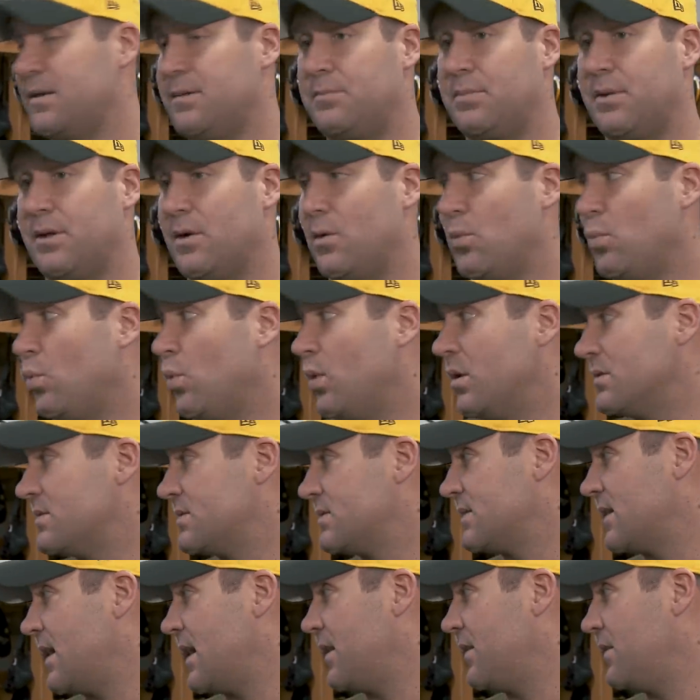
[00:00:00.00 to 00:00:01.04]
He played on one
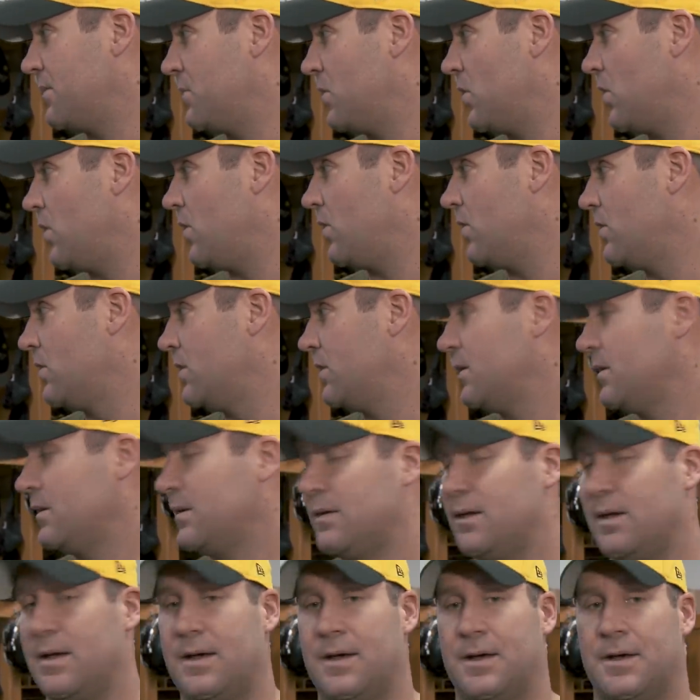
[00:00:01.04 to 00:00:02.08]
side of the ball,
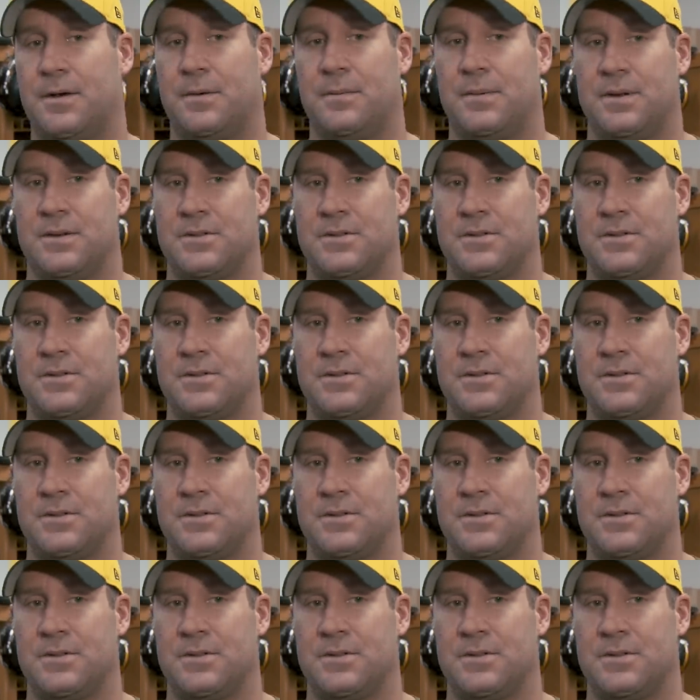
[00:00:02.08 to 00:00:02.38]
um,